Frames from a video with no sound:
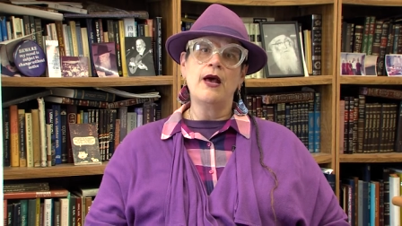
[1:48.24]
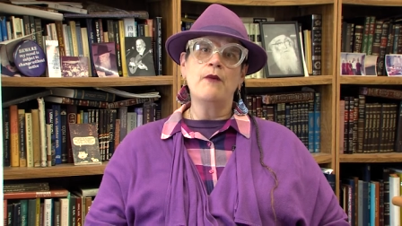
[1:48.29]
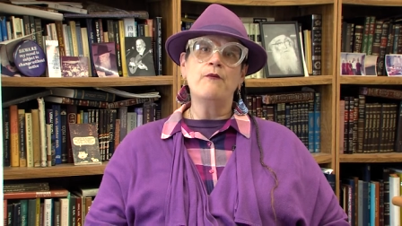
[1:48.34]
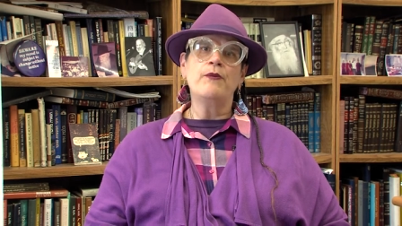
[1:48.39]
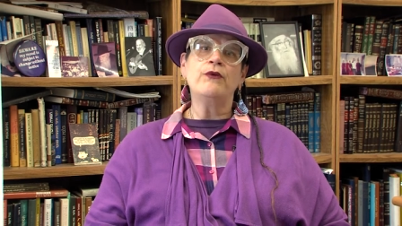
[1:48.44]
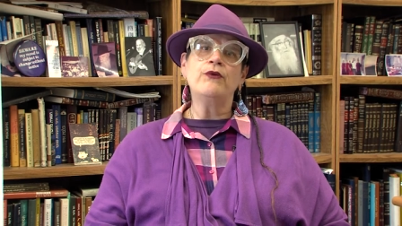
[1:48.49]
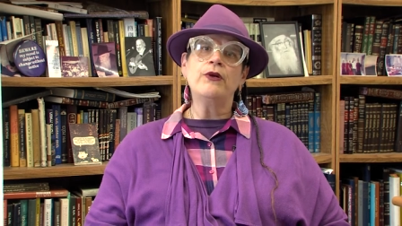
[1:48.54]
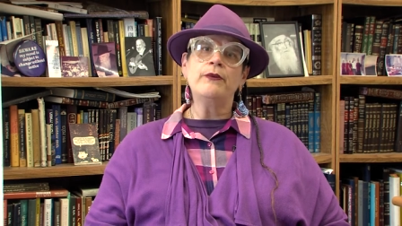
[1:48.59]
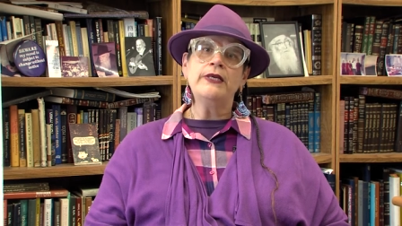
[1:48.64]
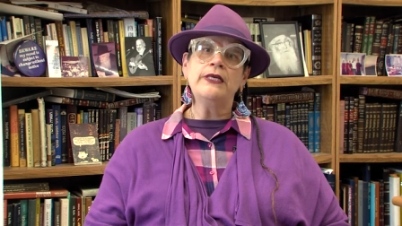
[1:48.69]

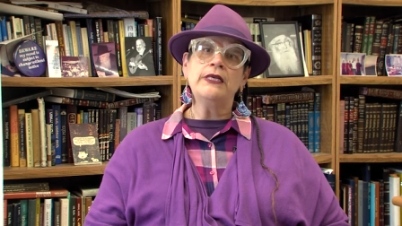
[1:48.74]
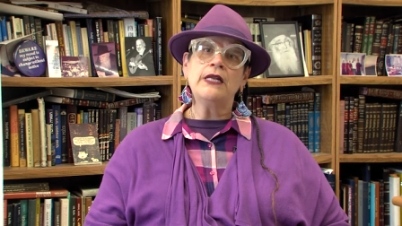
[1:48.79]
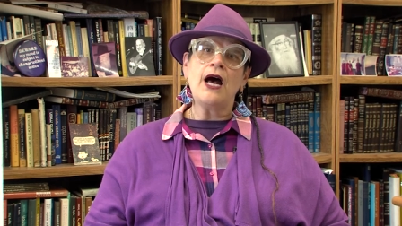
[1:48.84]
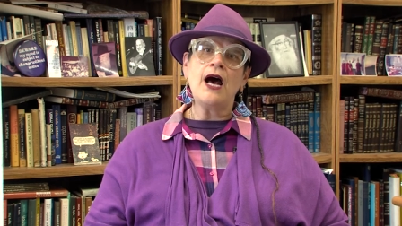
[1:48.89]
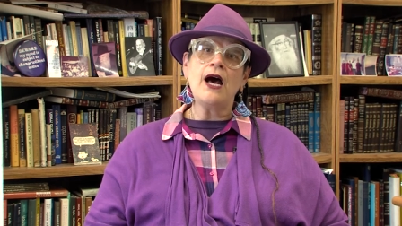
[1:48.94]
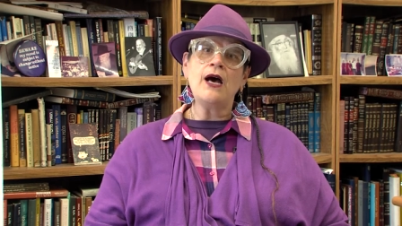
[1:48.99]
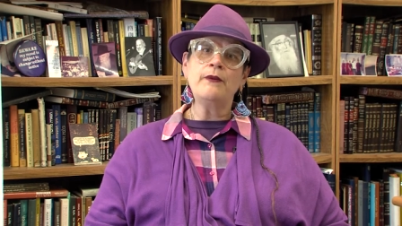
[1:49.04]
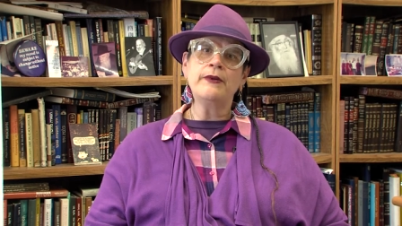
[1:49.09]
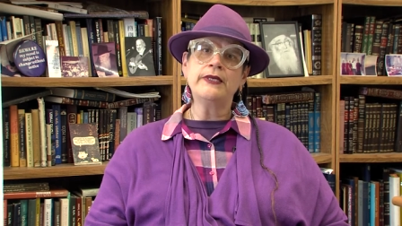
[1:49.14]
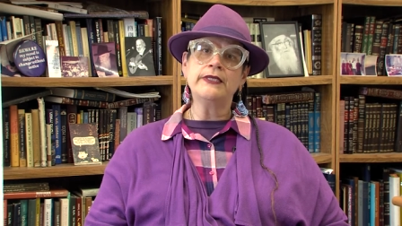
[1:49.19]
But Rabbi
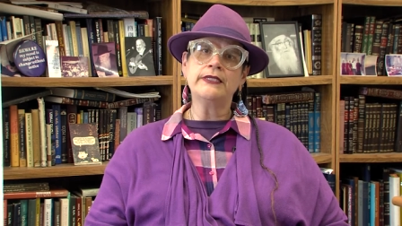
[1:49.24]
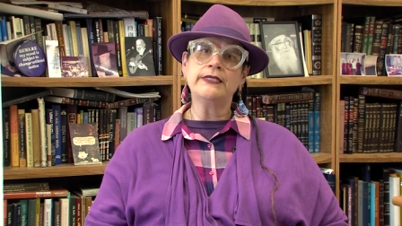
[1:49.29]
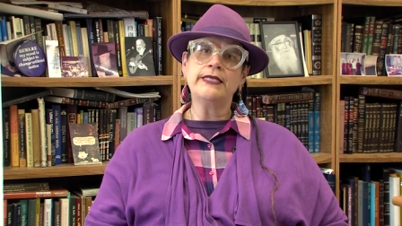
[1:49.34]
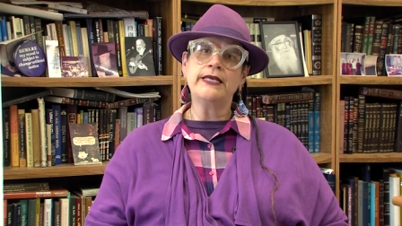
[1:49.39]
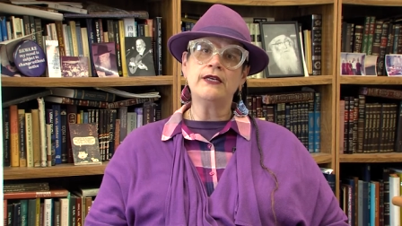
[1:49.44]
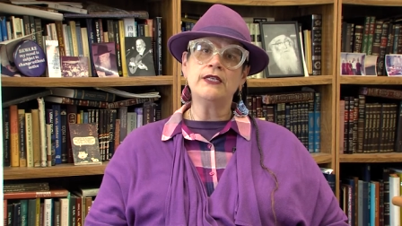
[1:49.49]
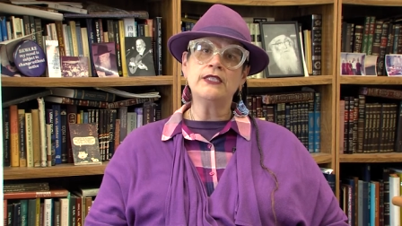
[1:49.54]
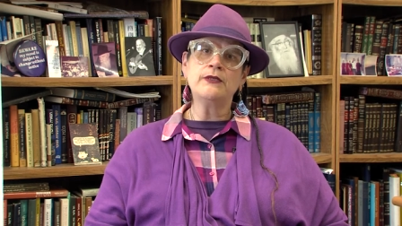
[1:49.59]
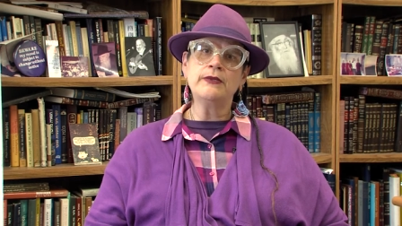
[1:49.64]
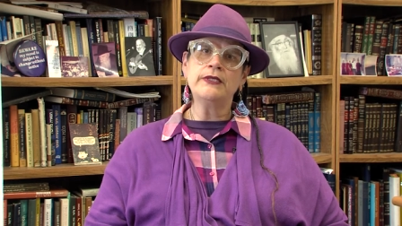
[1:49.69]
Nachman
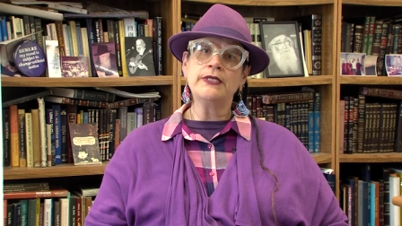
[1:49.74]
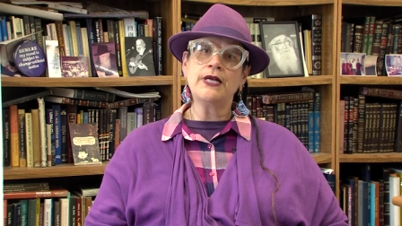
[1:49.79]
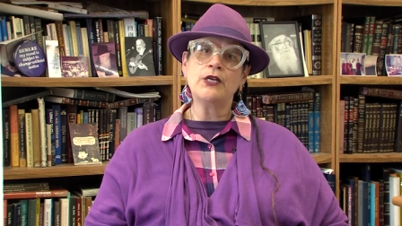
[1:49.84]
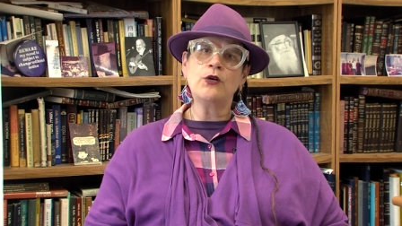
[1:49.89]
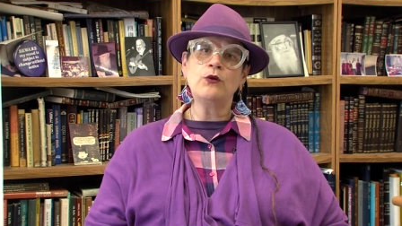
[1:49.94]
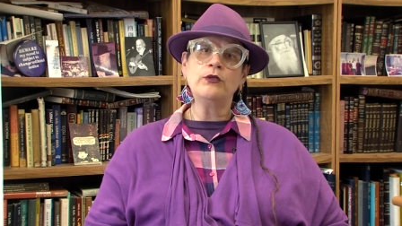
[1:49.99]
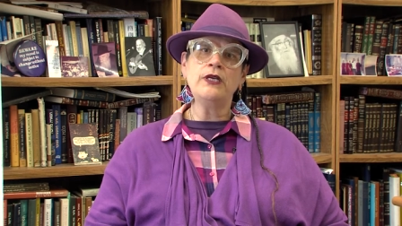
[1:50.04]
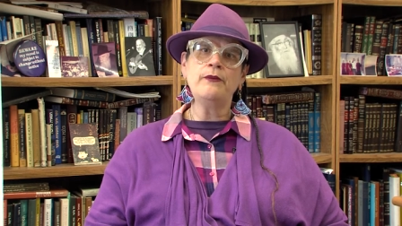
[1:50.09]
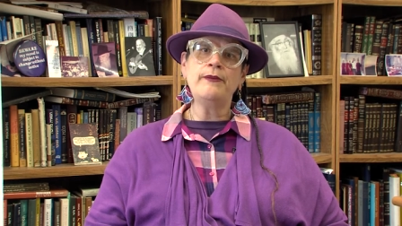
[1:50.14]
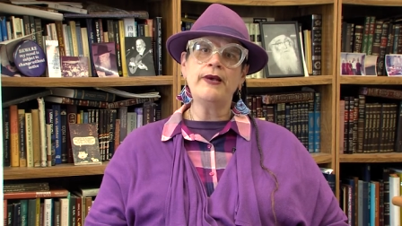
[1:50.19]
tells me not
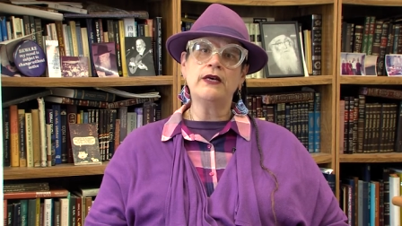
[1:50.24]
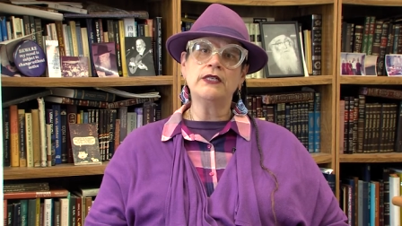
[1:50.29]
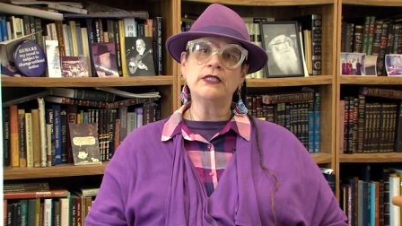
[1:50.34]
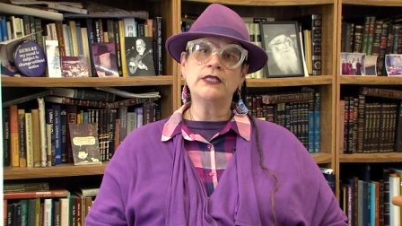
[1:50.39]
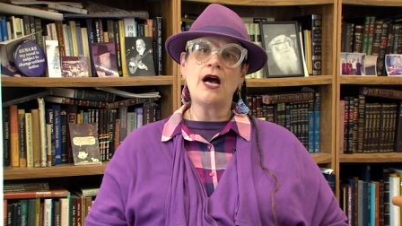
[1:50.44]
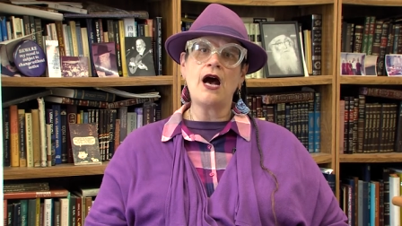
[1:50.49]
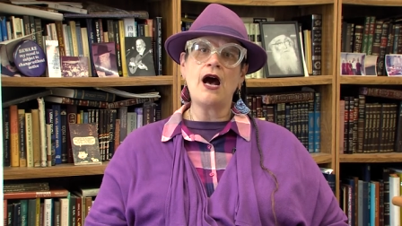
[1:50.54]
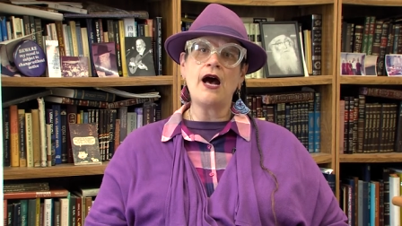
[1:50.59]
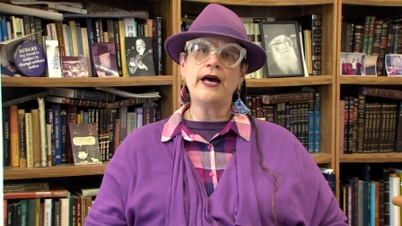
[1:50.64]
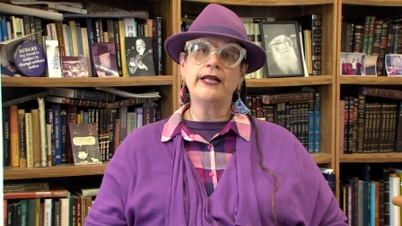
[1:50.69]
only about
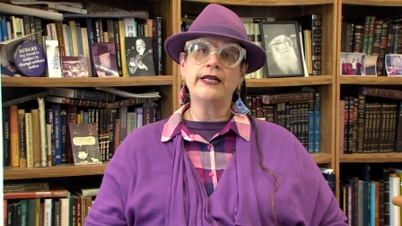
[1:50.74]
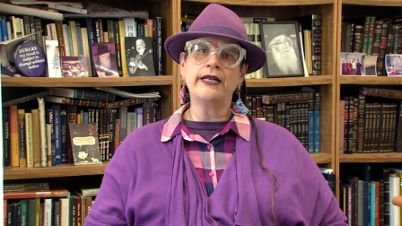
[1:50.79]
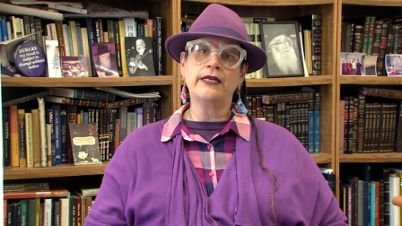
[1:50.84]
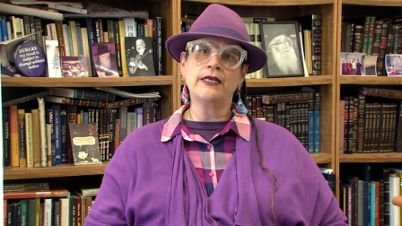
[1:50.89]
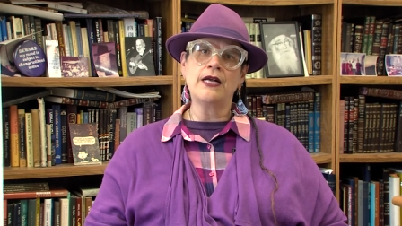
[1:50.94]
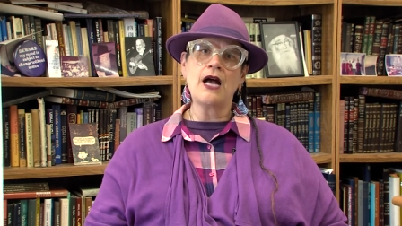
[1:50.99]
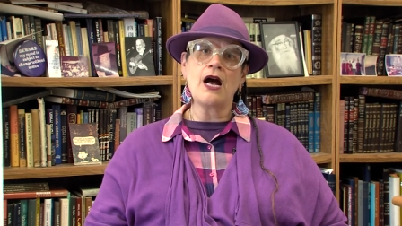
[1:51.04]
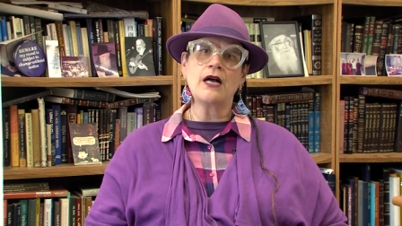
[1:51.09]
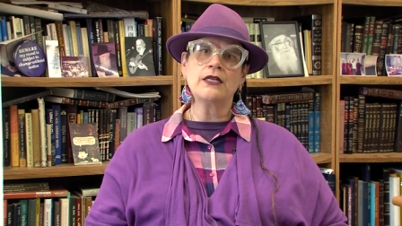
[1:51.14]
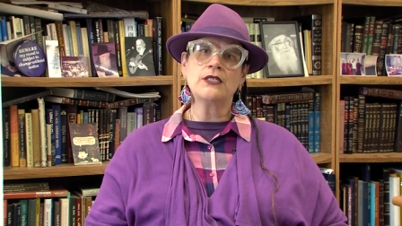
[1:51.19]
God
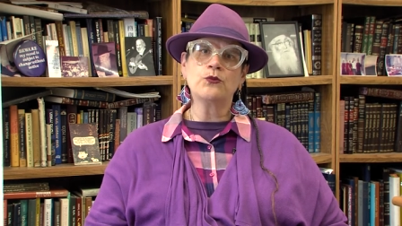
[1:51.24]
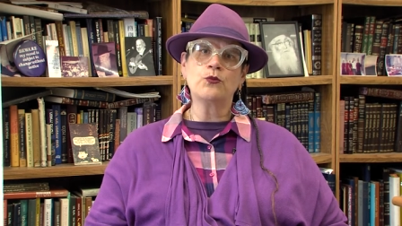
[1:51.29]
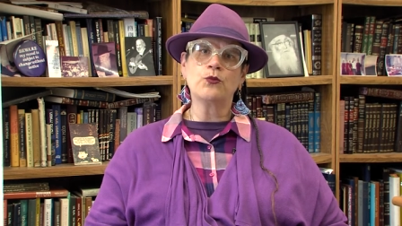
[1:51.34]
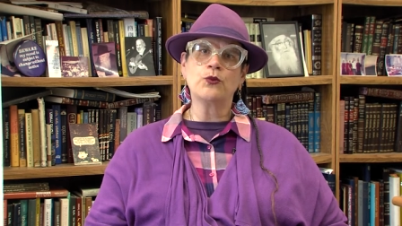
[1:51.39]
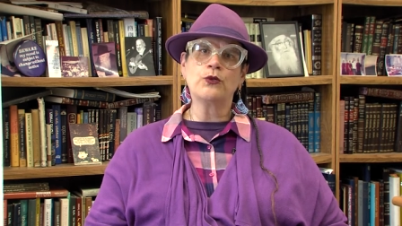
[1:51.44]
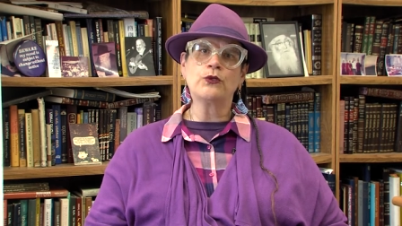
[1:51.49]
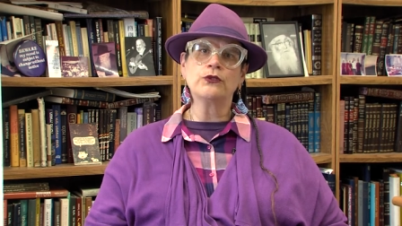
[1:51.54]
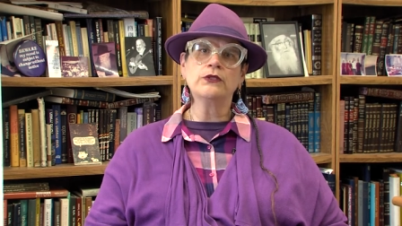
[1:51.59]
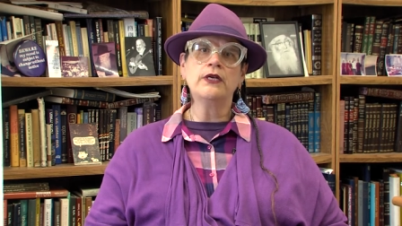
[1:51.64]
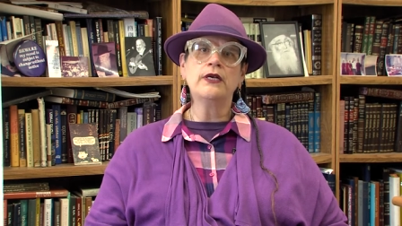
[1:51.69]
and God's
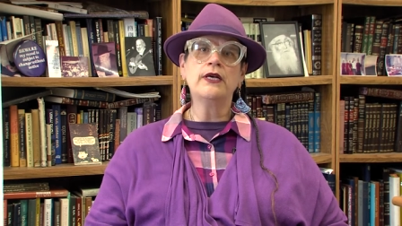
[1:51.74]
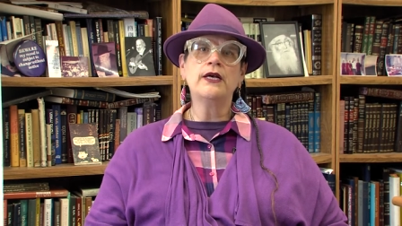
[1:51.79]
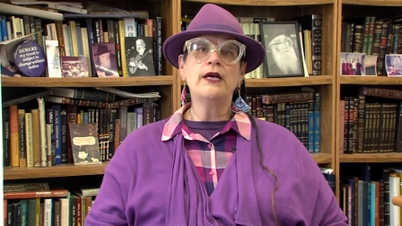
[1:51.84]
world,